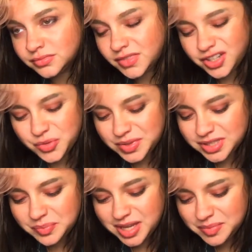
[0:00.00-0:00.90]
You know, but the
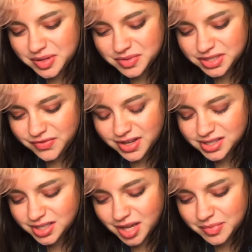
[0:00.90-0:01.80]
baby was
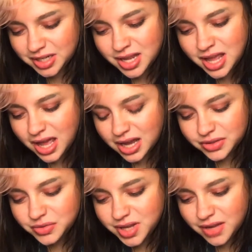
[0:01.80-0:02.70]
fussing. I mean, I
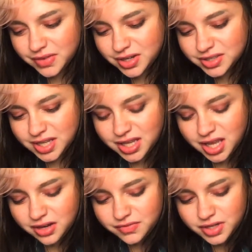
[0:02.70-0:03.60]
knew Kevin could take
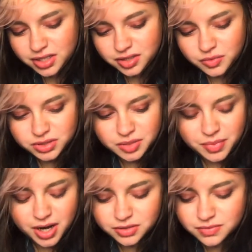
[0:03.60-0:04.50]
care of it. He knew what the
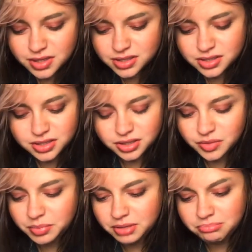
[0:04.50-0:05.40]
bottle was. He's such a
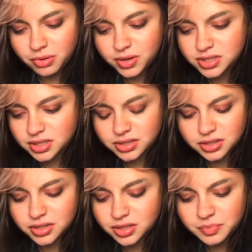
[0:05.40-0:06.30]
big boy, such a
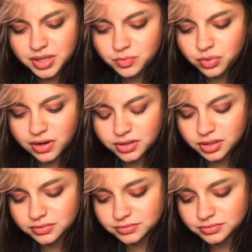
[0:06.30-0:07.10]
good big brother.